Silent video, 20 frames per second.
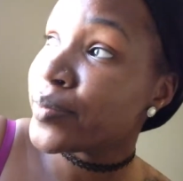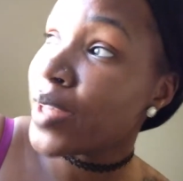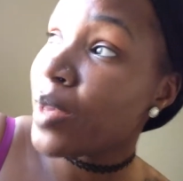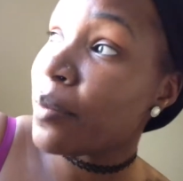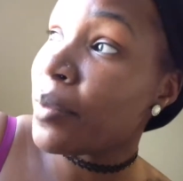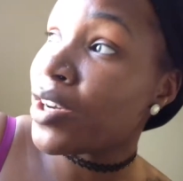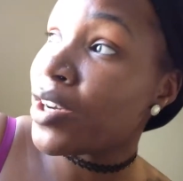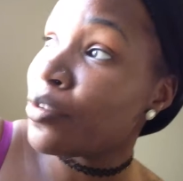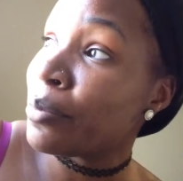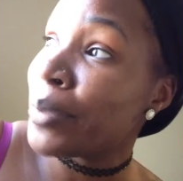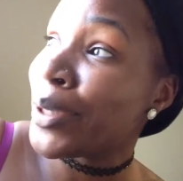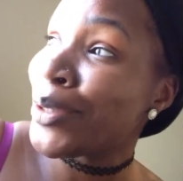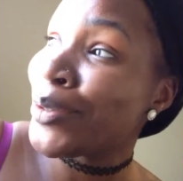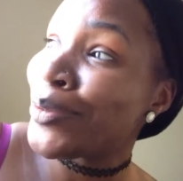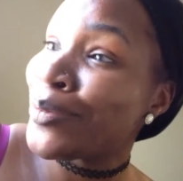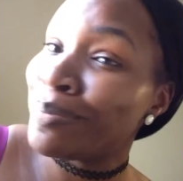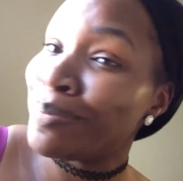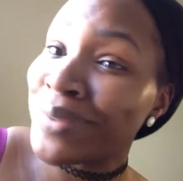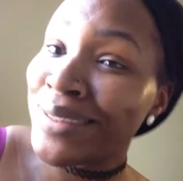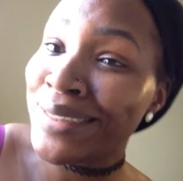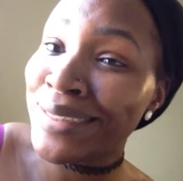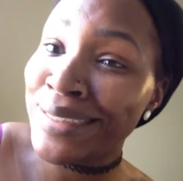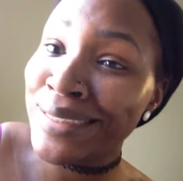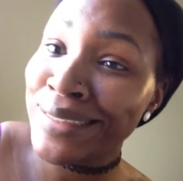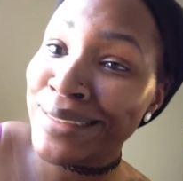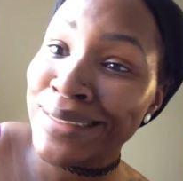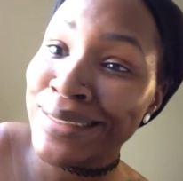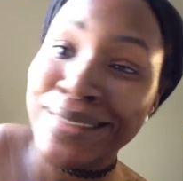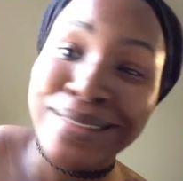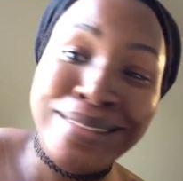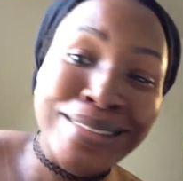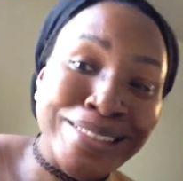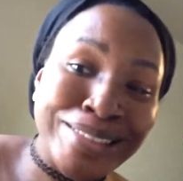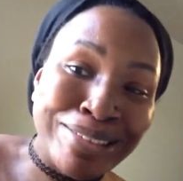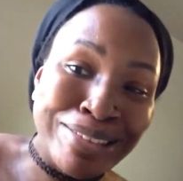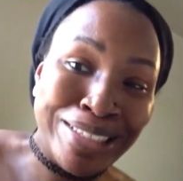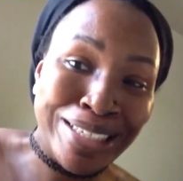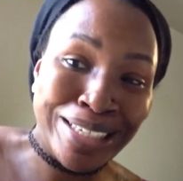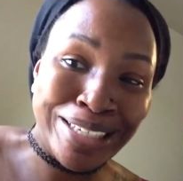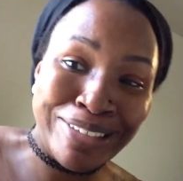I bought it my own money. So
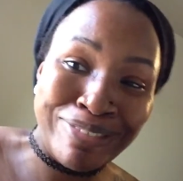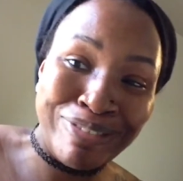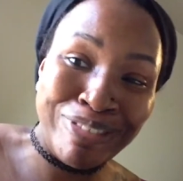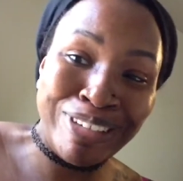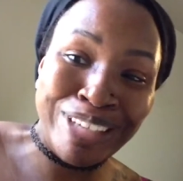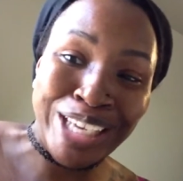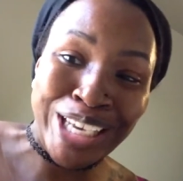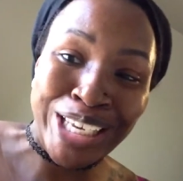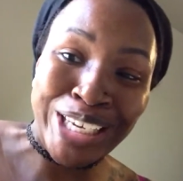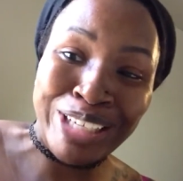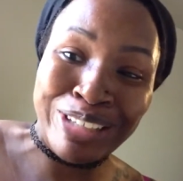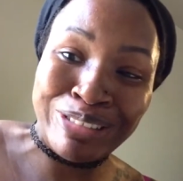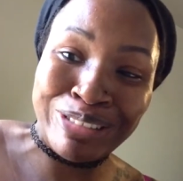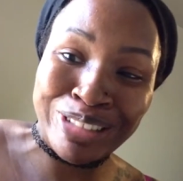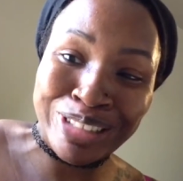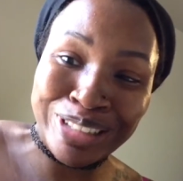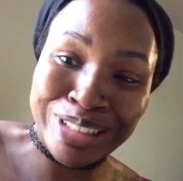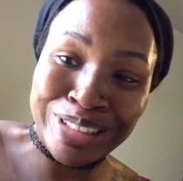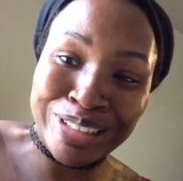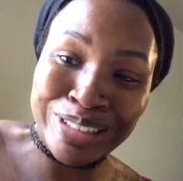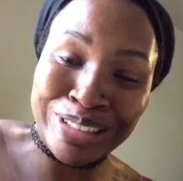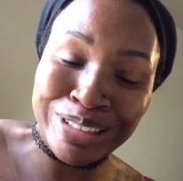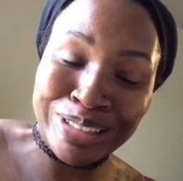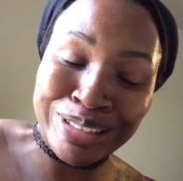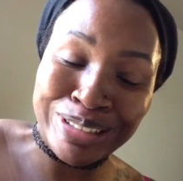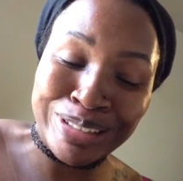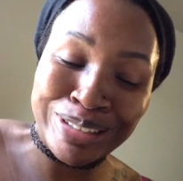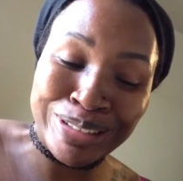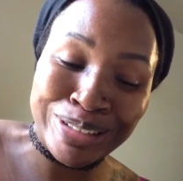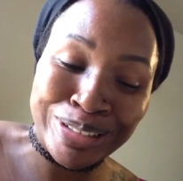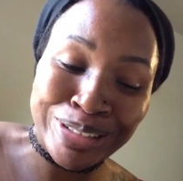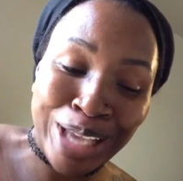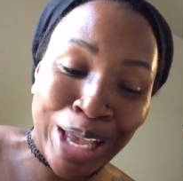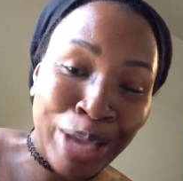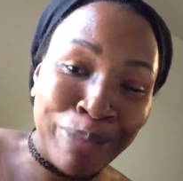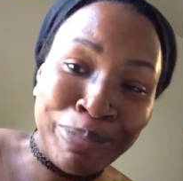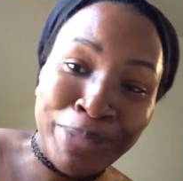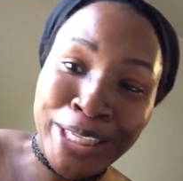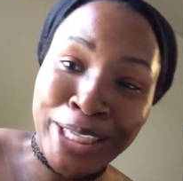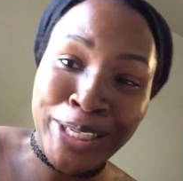yeah, if you got any questions, I
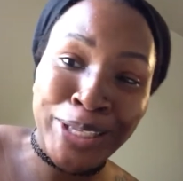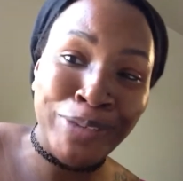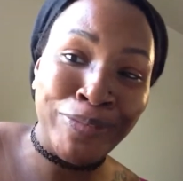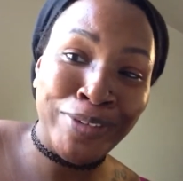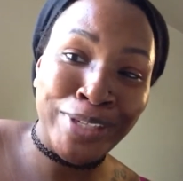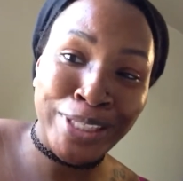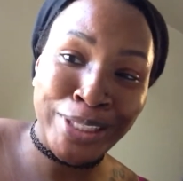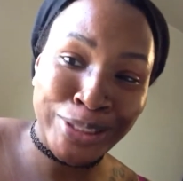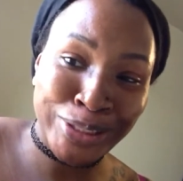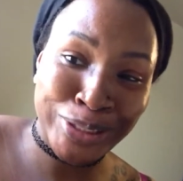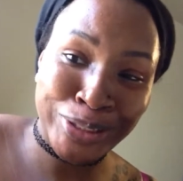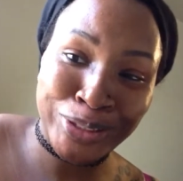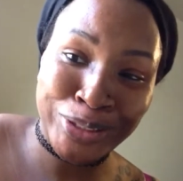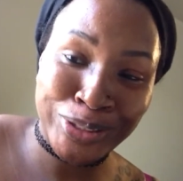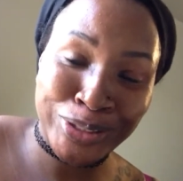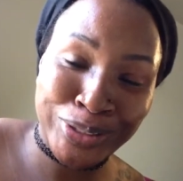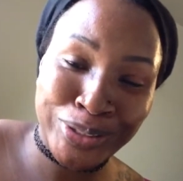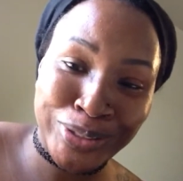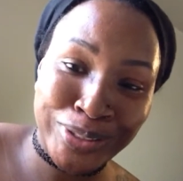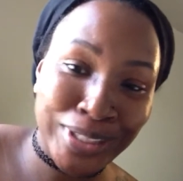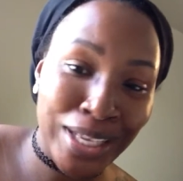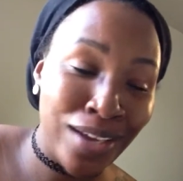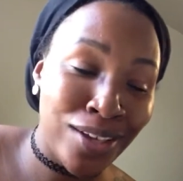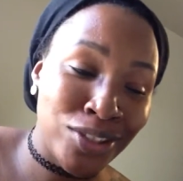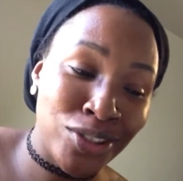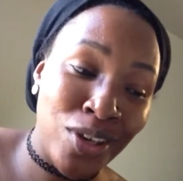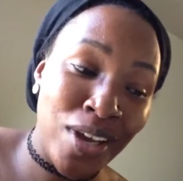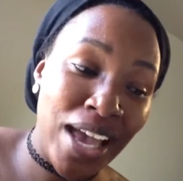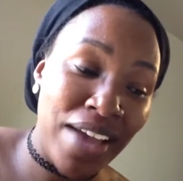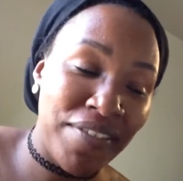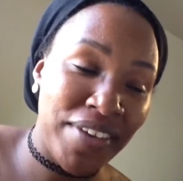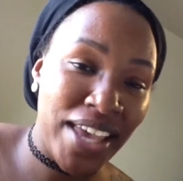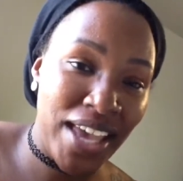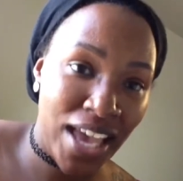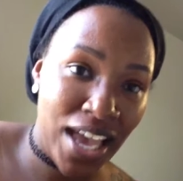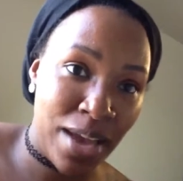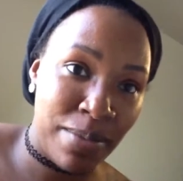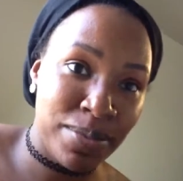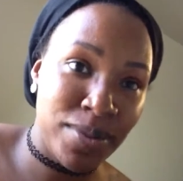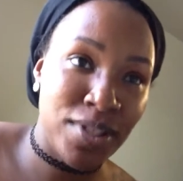may have answers. They also have
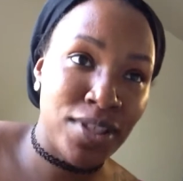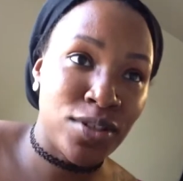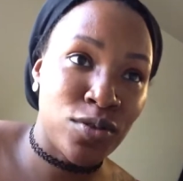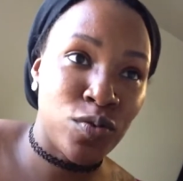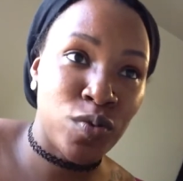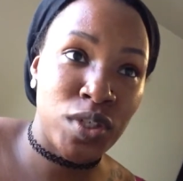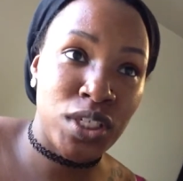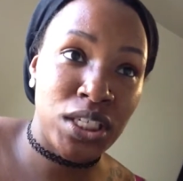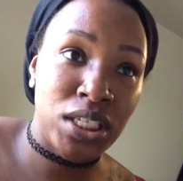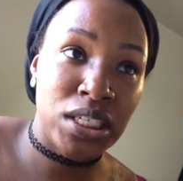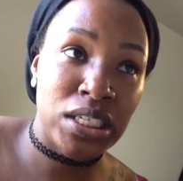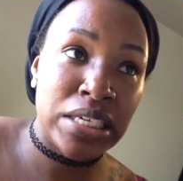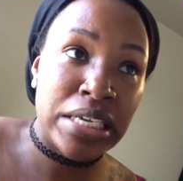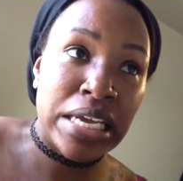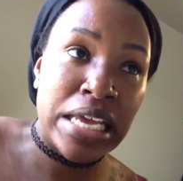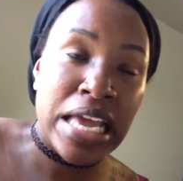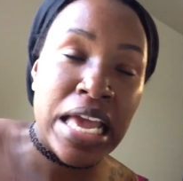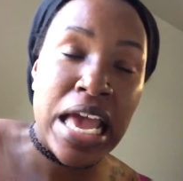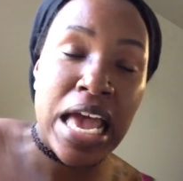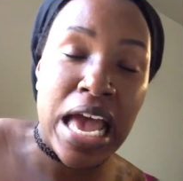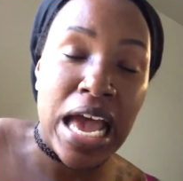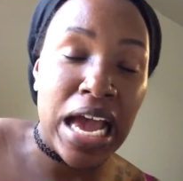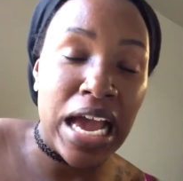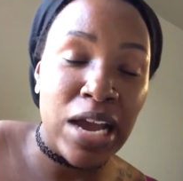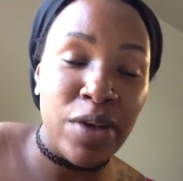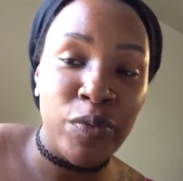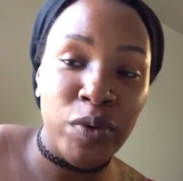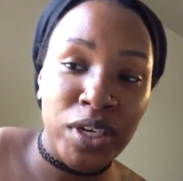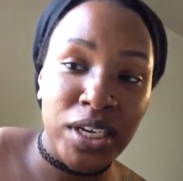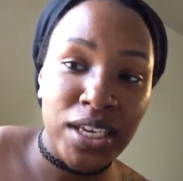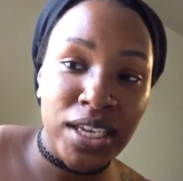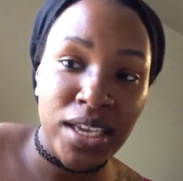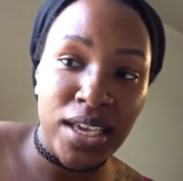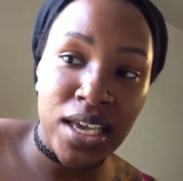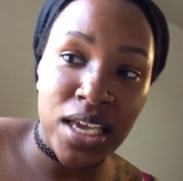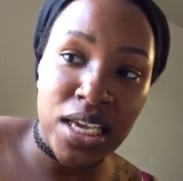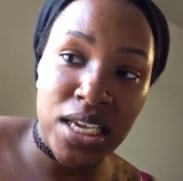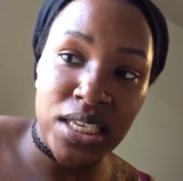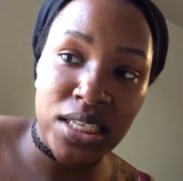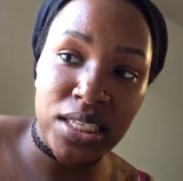caps is what I want to
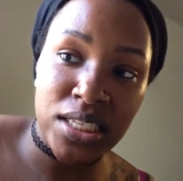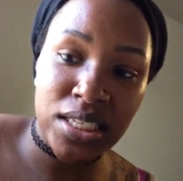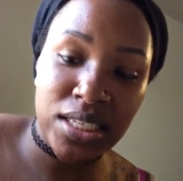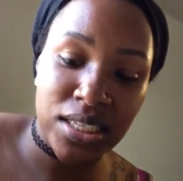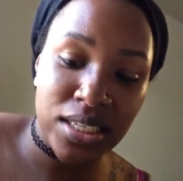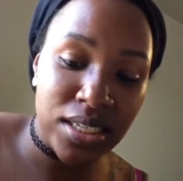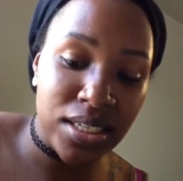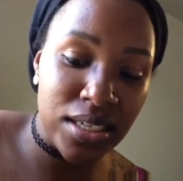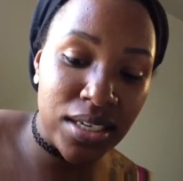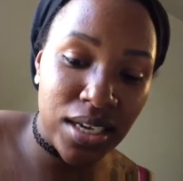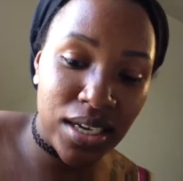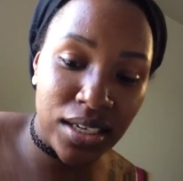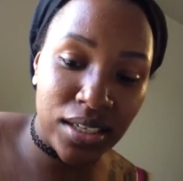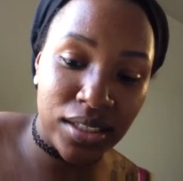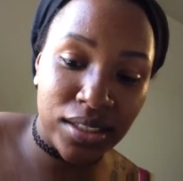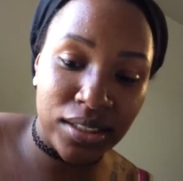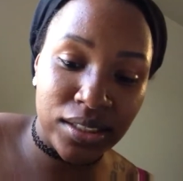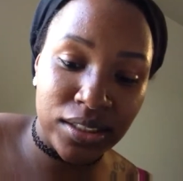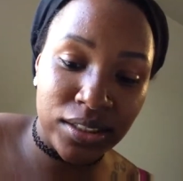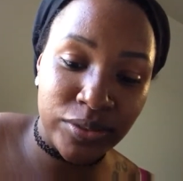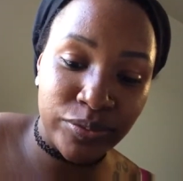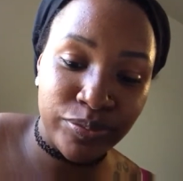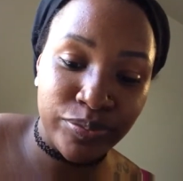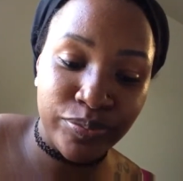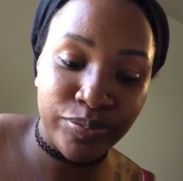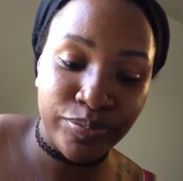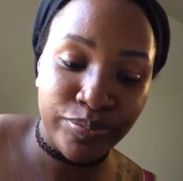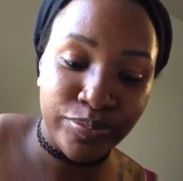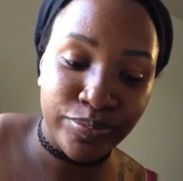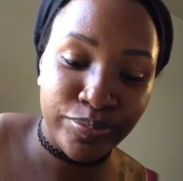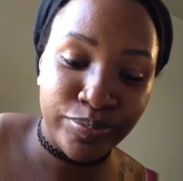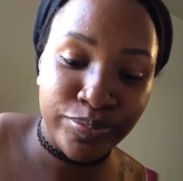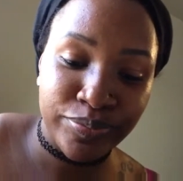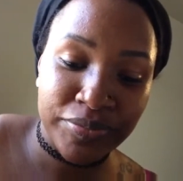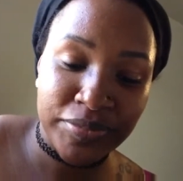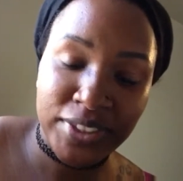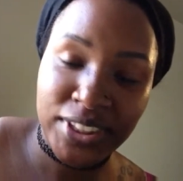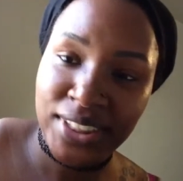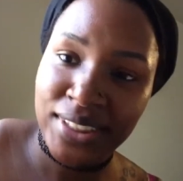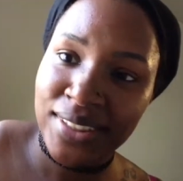get. Um,
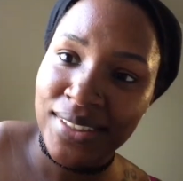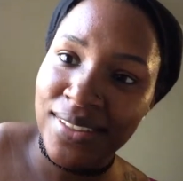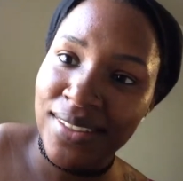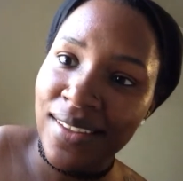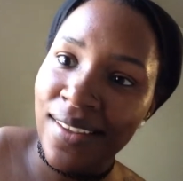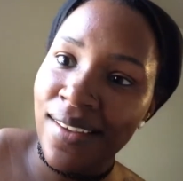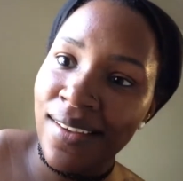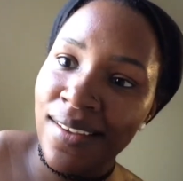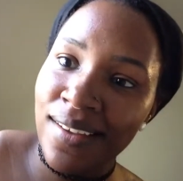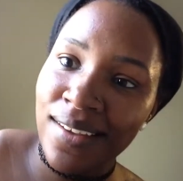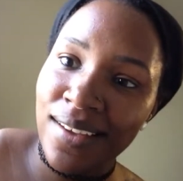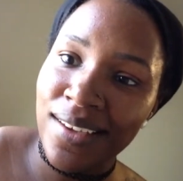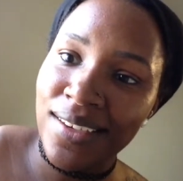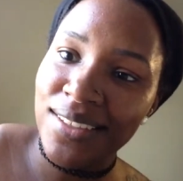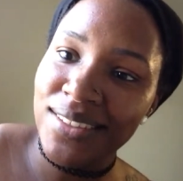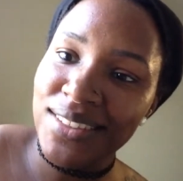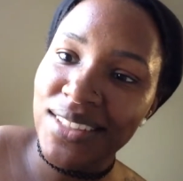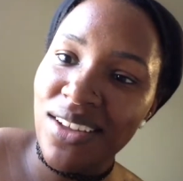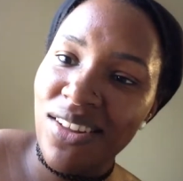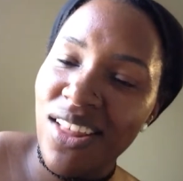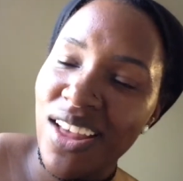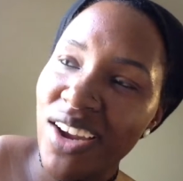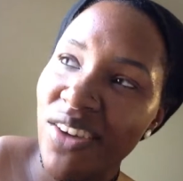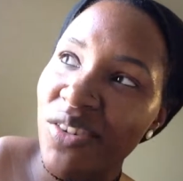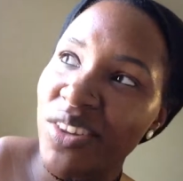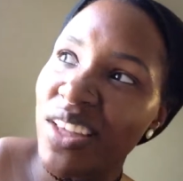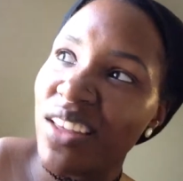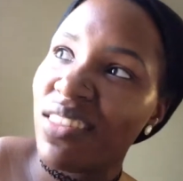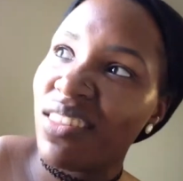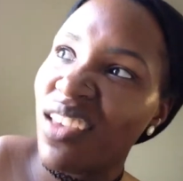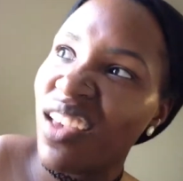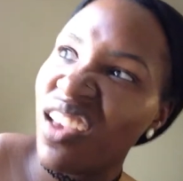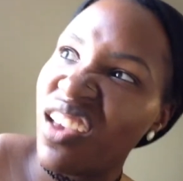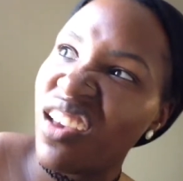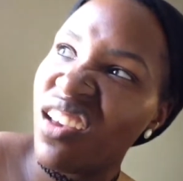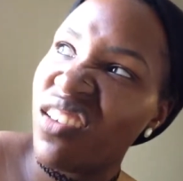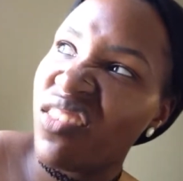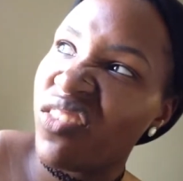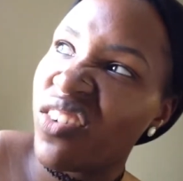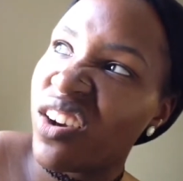yeah, and that's all I can really think
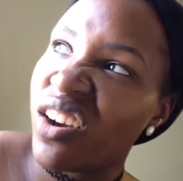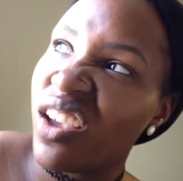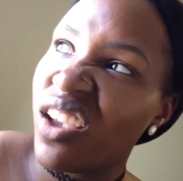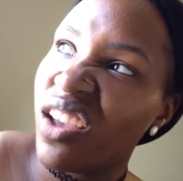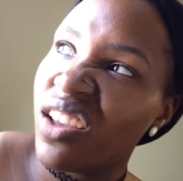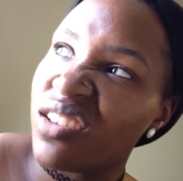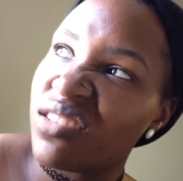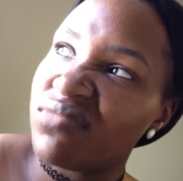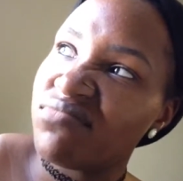of for now.